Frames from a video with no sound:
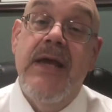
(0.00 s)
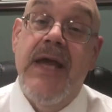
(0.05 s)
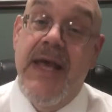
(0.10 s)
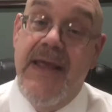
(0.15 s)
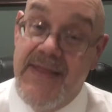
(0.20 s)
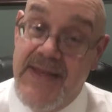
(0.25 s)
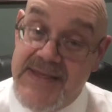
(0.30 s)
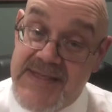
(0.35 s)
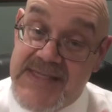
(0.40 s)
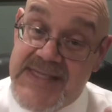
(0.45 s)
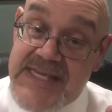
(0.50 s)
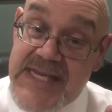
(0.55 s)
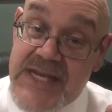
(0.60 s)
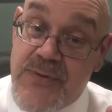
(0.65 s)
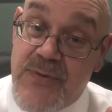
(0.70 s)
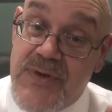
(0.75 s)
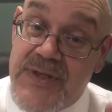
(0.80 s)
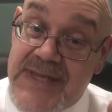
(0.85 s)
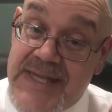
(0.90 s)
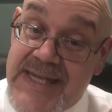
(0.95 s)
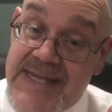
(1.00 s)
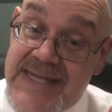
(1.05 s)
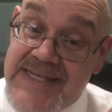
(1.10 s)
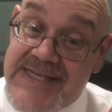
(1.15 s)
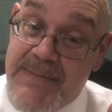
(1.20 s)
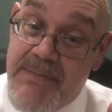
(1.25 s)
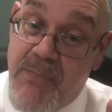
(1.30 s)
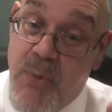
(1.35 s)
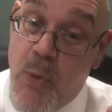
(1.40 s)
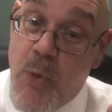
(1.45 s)
and that secretly
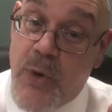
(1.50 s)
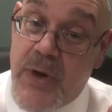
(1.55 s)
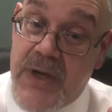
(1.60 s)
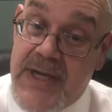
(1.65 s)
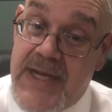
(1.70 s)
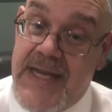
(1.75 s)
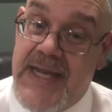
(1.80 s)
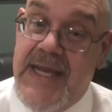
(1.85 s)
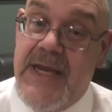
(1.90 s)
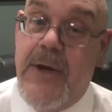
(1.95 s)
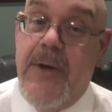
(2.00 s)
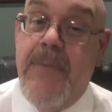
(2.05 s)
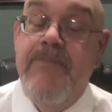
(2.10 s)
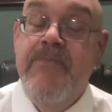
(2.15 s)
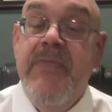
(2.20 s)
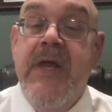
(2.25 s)
is important here,